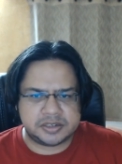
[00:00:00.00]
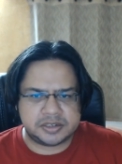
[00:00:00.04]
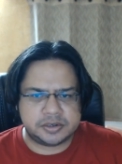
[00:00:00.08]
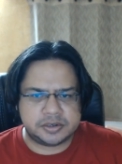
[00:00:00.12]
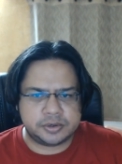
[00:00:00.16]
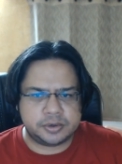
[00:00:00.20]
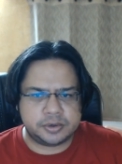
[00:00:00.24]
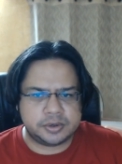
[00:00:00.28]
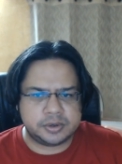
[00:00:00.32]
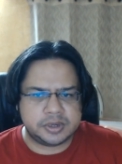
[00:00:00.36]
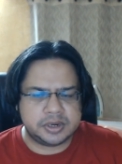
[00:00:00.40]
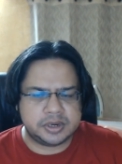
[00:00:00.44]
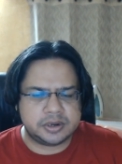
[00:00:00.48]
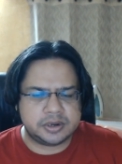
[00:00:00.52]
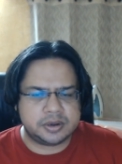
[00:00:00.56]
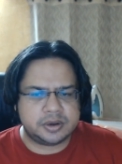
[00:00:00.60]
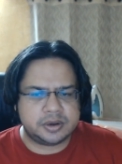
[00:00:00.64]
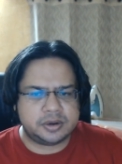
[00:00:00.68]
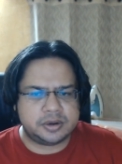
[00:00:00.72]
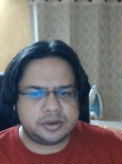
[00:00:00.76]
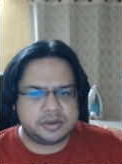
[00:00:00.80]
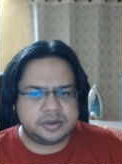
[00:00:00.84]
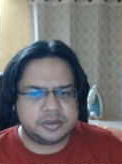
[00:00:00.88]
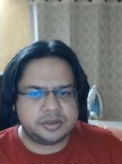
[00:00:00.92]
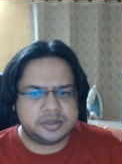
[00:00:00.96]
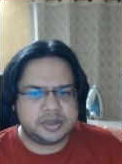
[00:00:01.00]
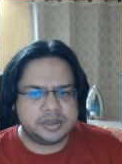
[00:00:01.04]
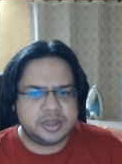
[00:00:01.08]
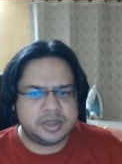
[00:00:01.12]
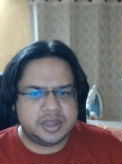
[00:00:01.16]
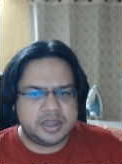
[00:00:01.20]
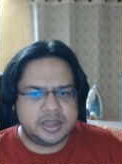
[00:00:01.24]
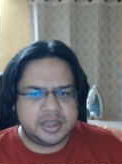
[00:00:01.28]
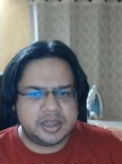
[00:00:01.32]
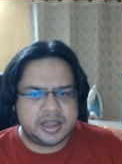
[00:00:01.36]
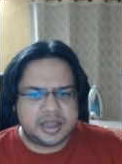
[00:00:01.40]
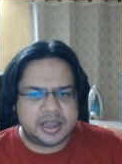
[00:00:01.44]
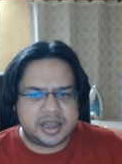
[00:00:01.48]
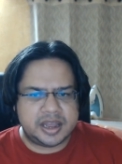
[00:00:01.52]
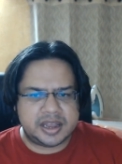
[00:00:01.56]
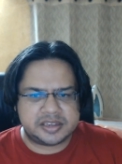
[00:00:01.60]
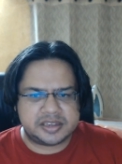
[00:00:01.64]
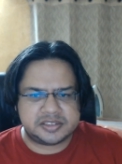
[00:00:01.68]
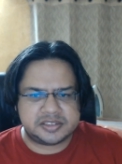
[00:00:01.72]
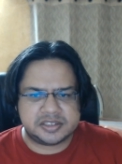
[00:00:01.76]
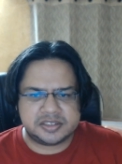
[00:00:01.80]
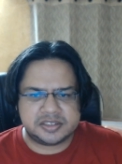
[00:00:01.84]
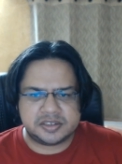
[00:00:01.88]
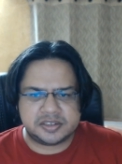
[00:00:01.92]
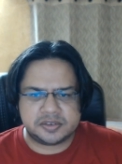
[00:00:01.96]
token called
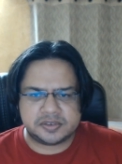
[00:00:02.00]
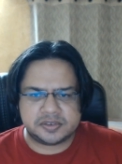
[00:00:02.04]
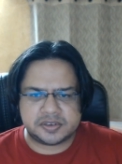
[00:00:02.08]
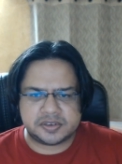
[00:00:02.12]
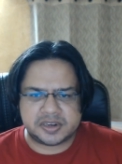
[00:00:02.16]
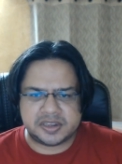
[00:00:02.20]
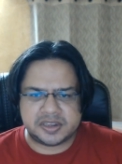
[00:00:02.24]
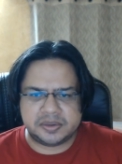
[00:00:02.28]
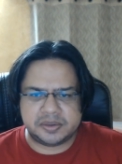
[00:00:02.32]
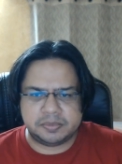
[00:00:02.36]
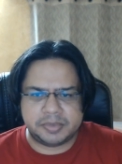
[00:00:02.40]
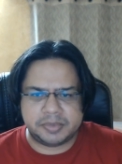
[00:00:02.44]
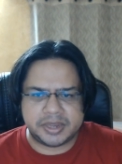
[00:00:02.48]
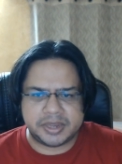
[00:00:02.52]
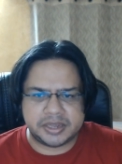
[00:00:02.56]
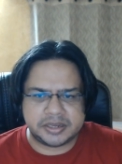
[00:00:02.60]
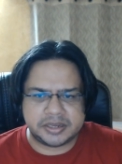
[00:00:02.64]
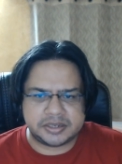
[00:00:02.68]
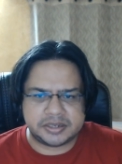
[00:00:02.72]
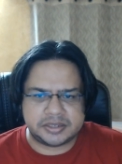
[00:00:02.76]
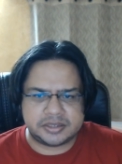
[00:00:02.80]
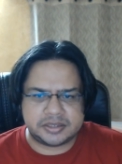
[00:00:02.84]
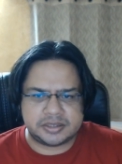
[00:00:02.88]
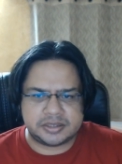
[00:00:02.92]
Assets of Steve Bayer.